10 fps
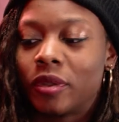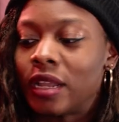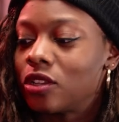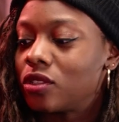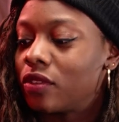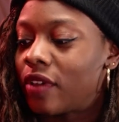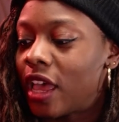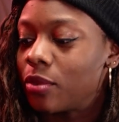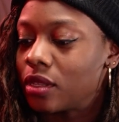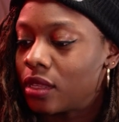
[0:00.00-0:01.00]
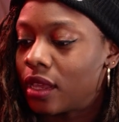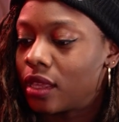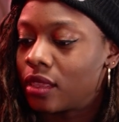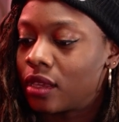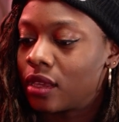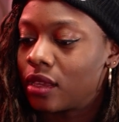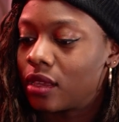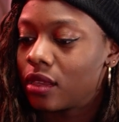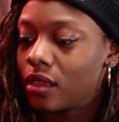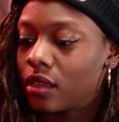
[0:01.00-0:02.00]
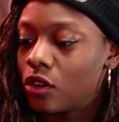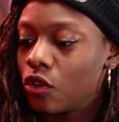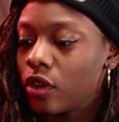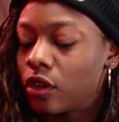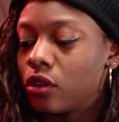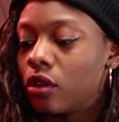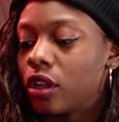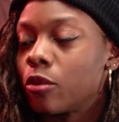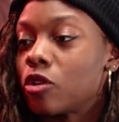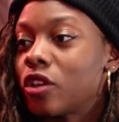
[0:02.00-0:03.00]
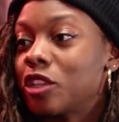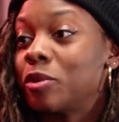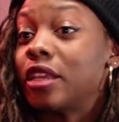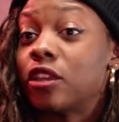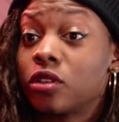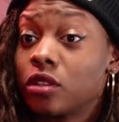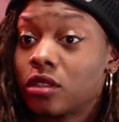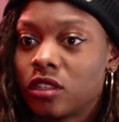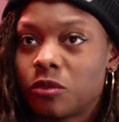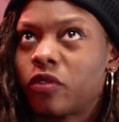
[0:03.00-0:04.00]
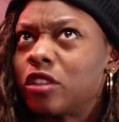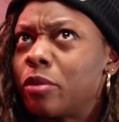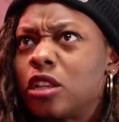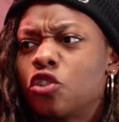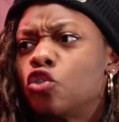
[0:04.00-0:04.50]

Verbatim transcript: But not just the vibe, it's like the critical and commercial expectations because his movies make